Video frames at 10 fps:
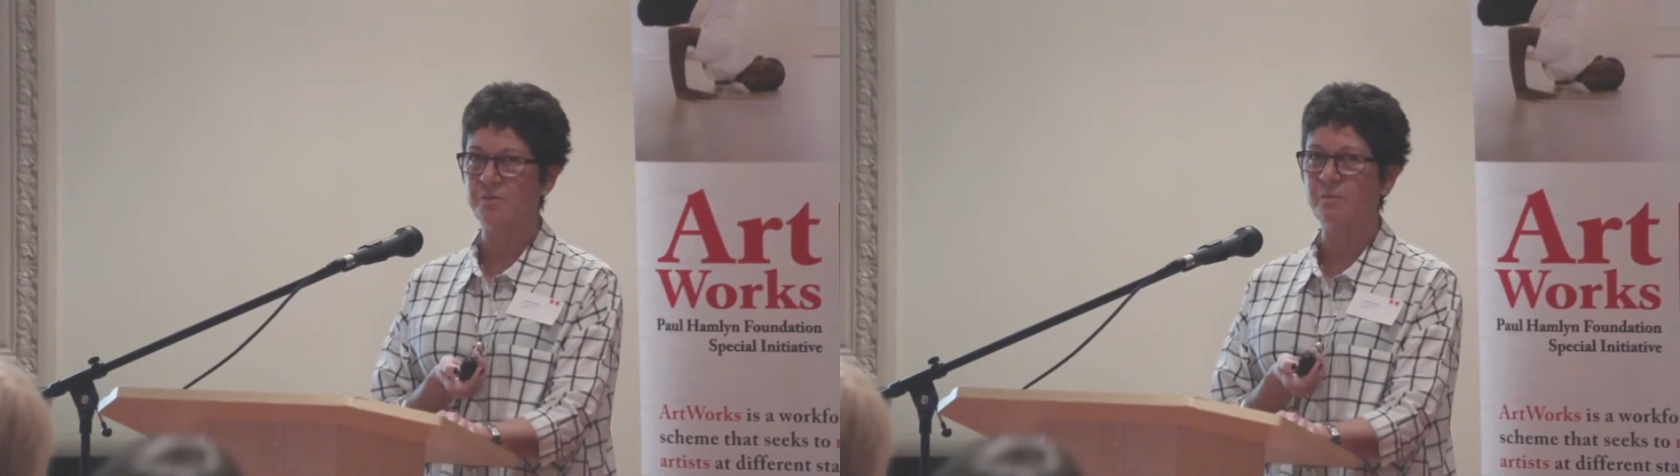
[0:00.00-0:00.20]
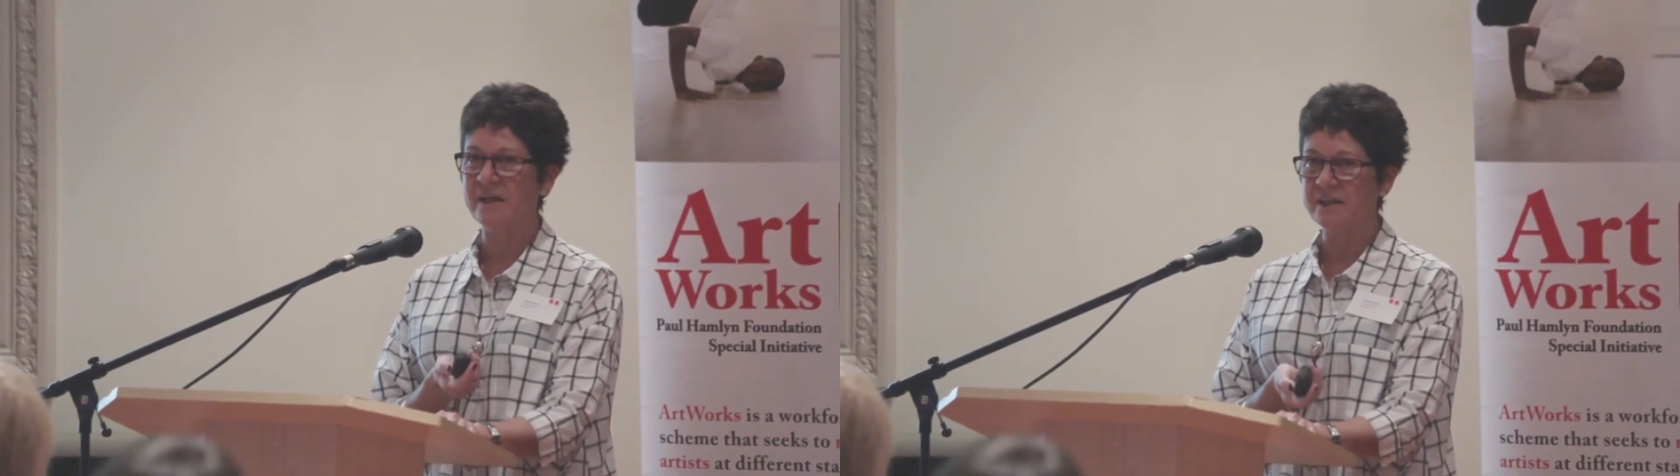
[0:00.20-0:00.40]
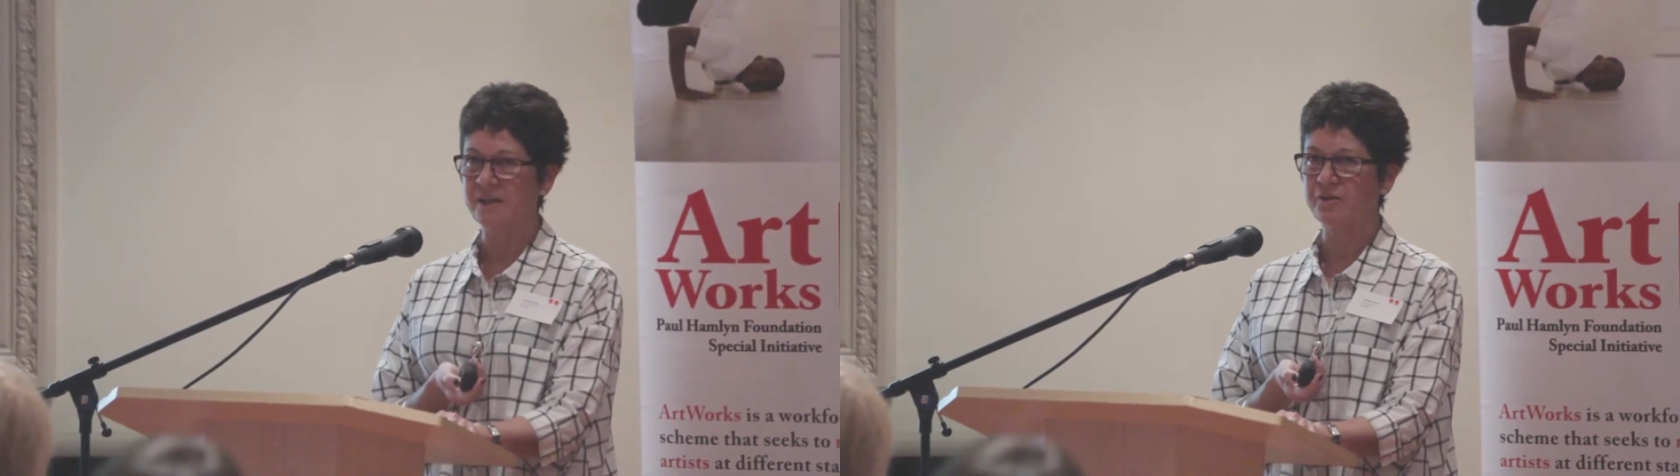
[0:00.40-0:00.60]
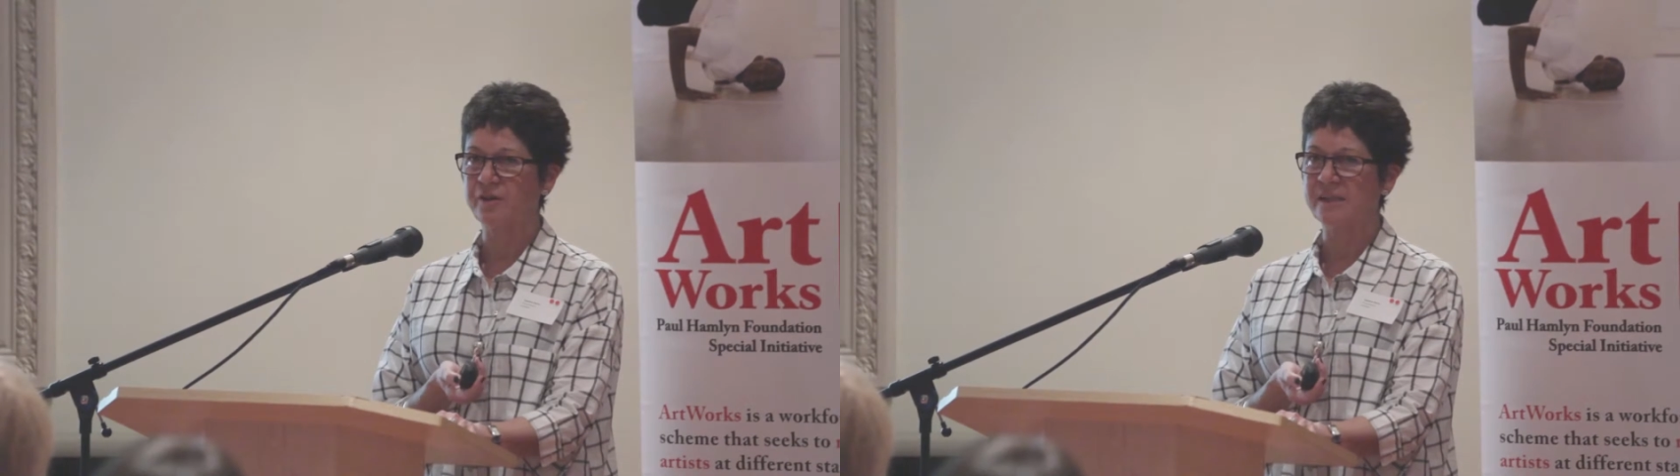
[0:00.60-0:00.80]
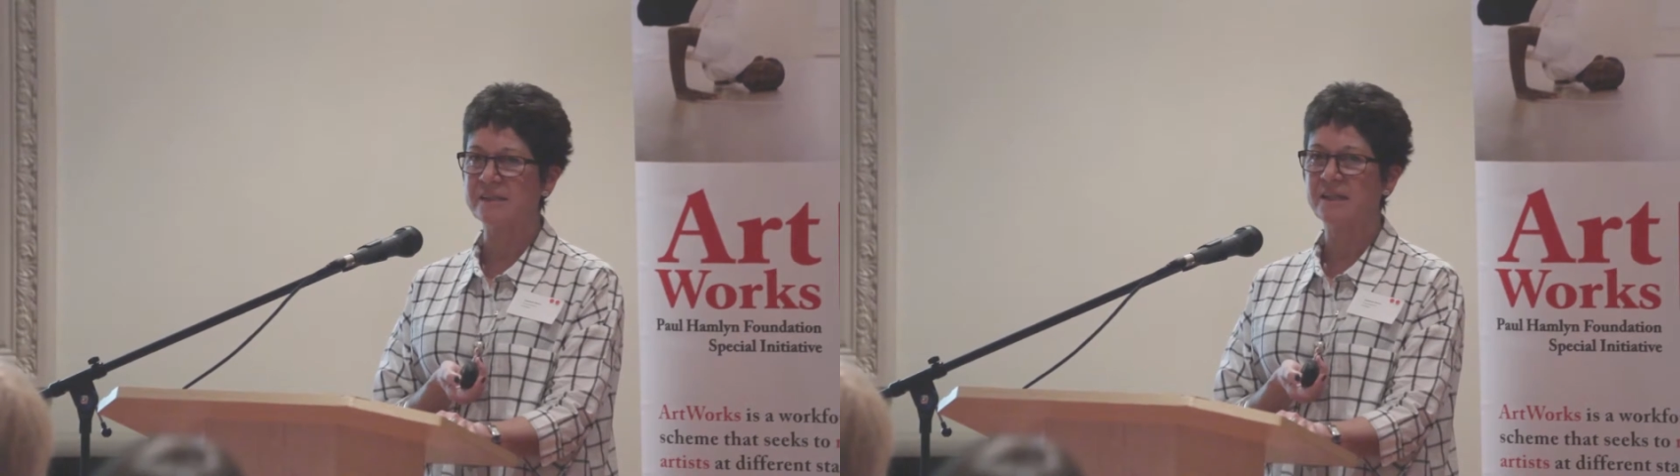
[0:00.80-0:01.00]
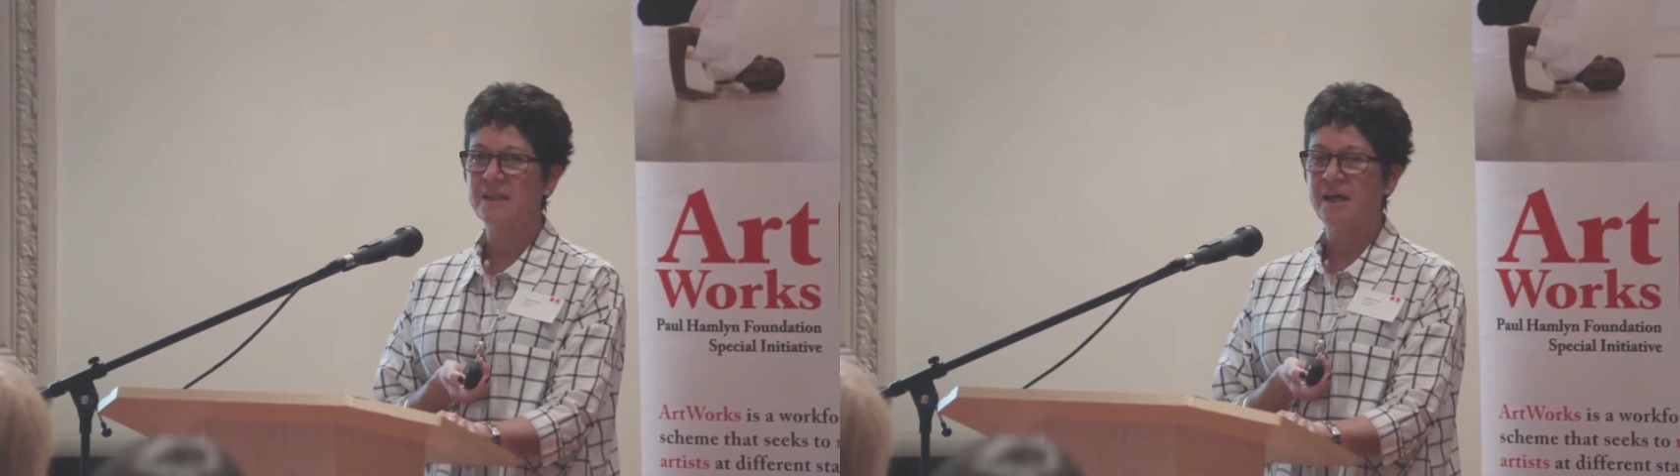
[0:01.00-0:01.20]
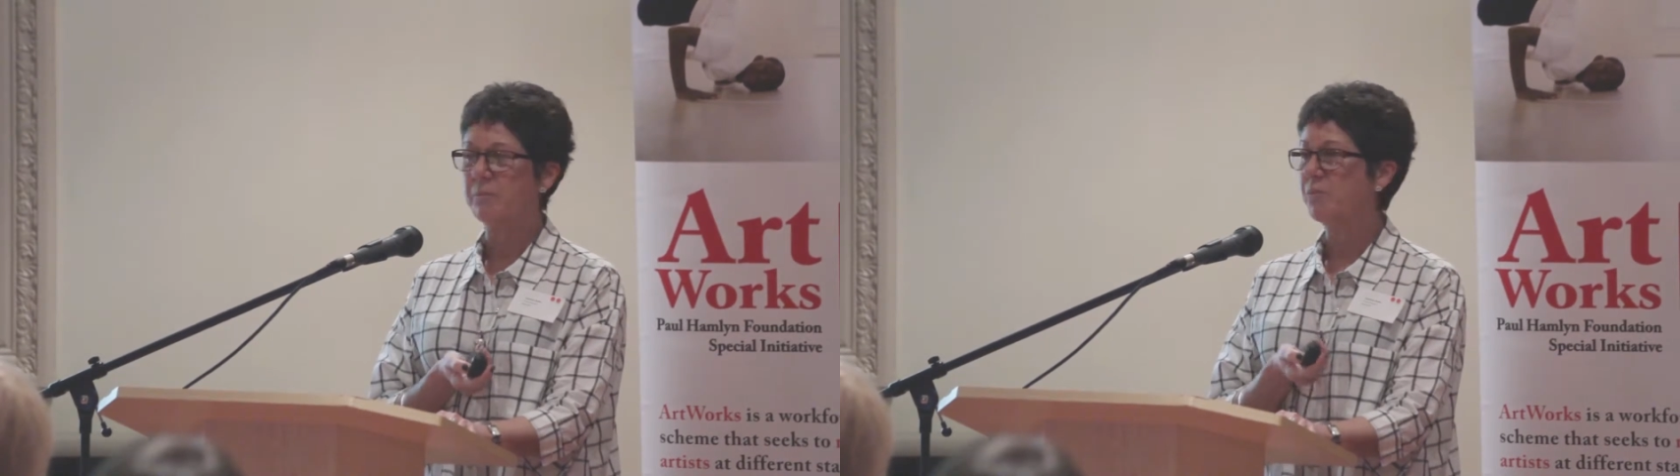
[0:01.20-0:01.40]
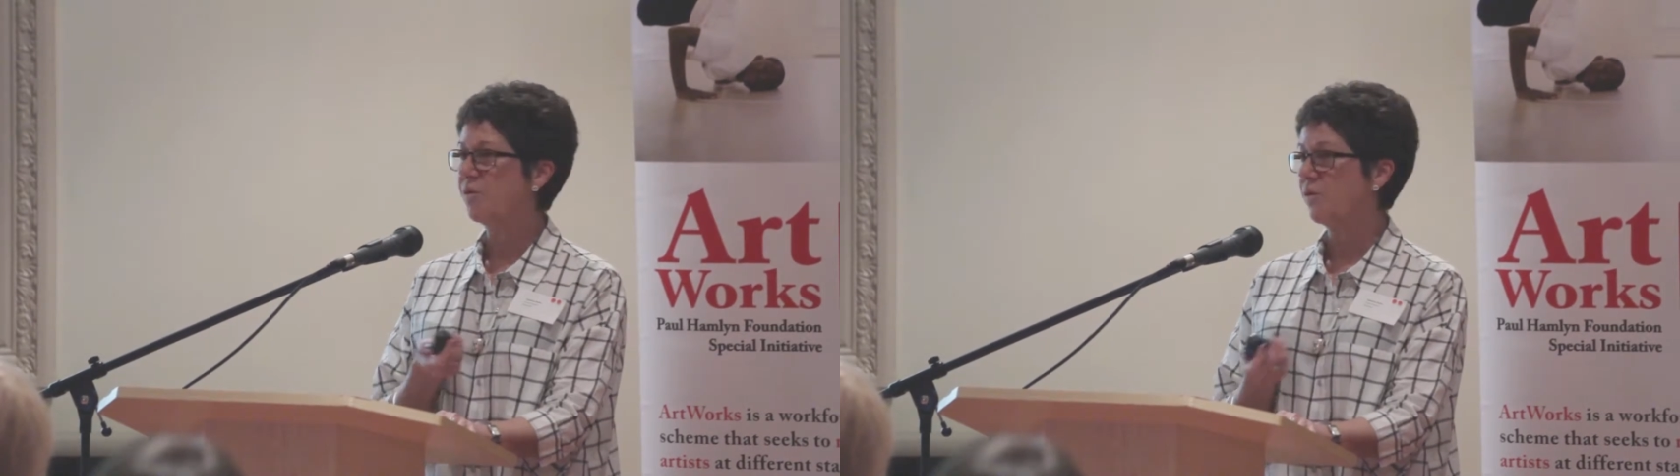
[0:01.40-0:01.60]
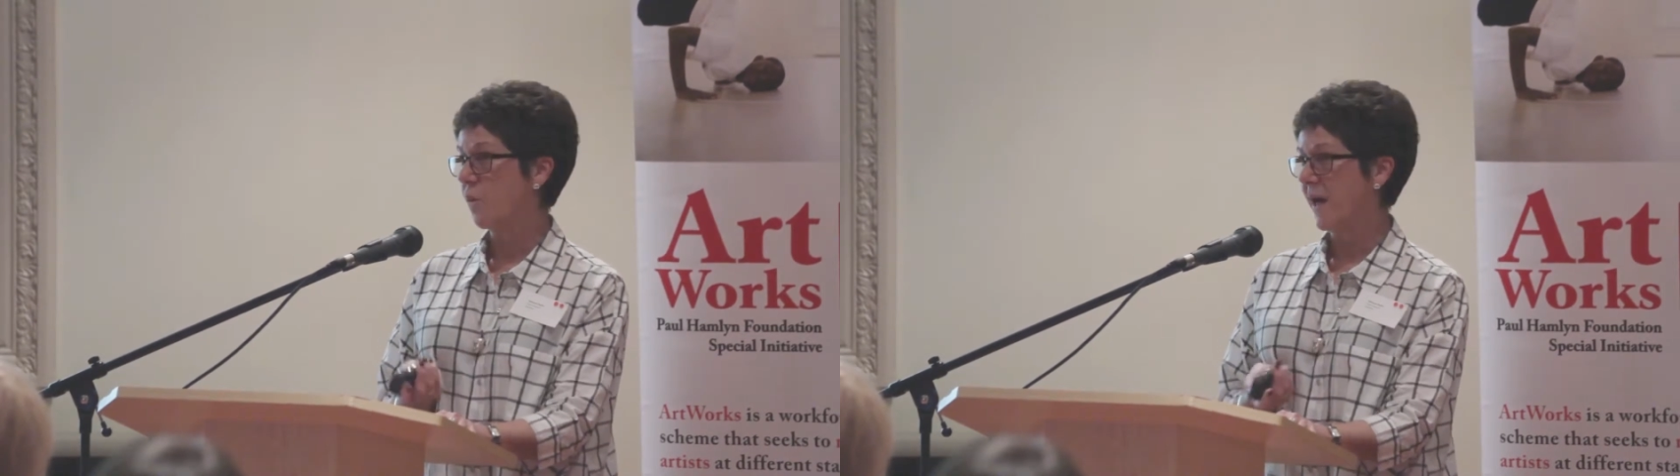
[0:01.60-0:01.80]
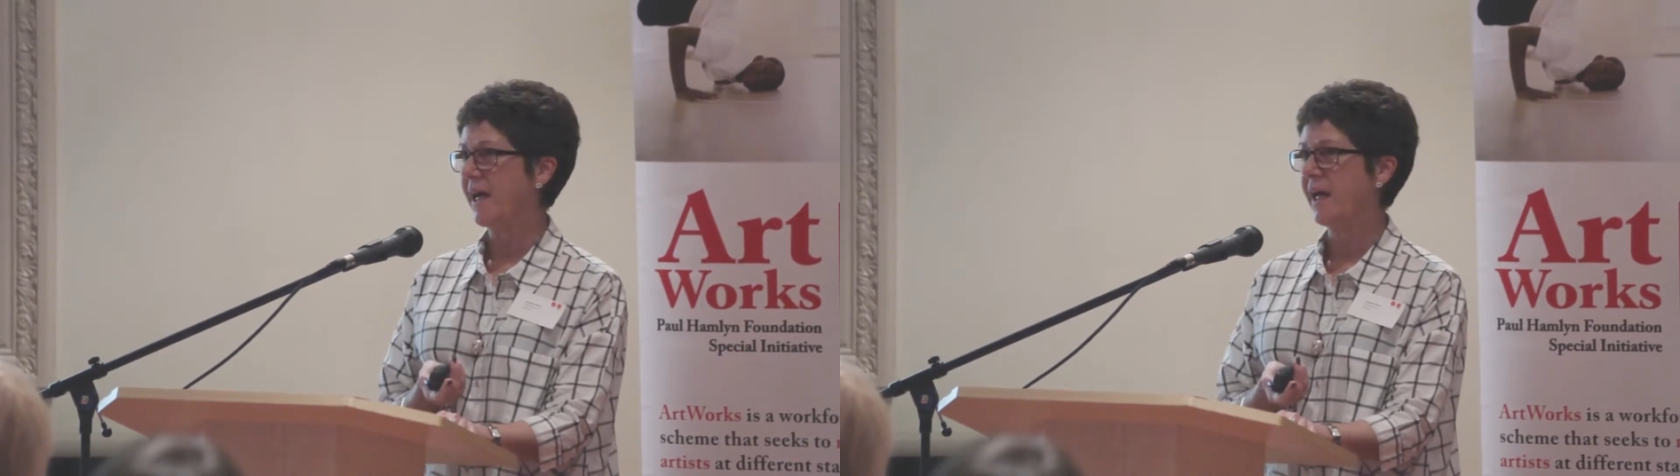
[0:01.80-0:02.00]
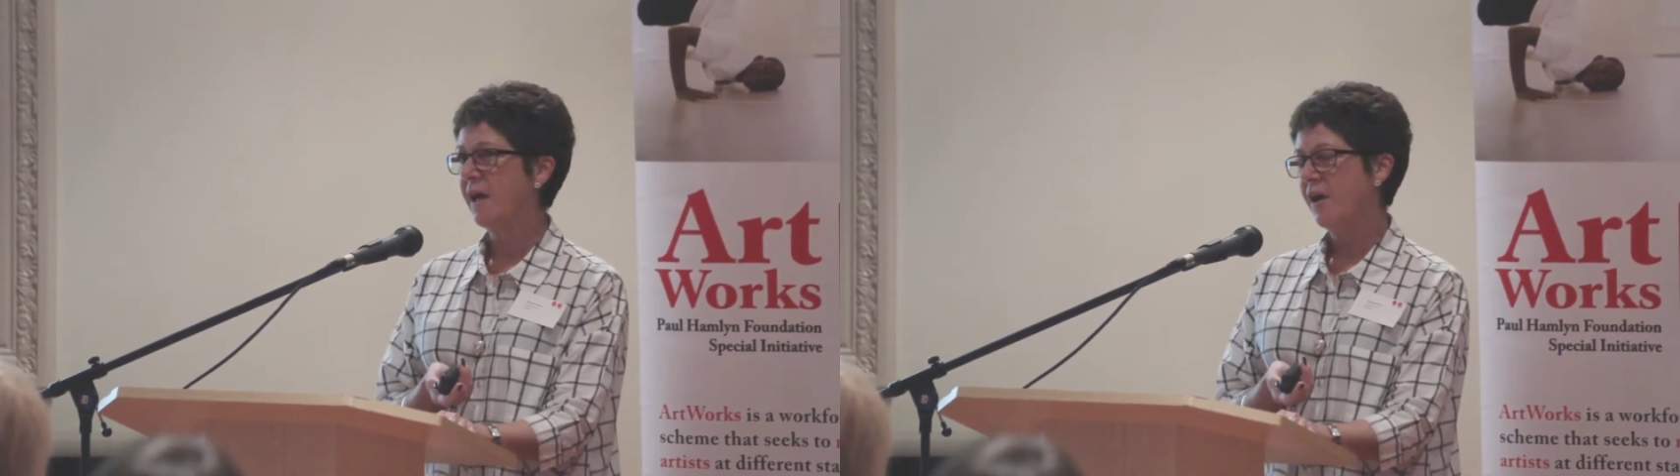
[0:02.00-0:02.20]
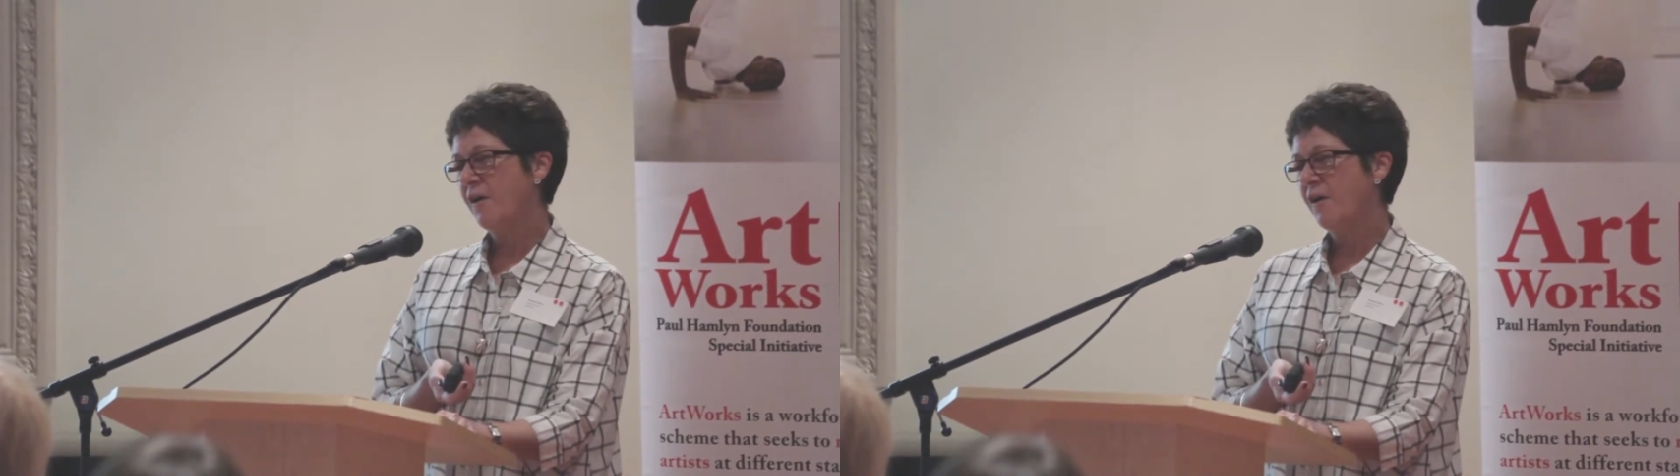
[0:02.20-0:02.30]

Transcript: We might increase and move away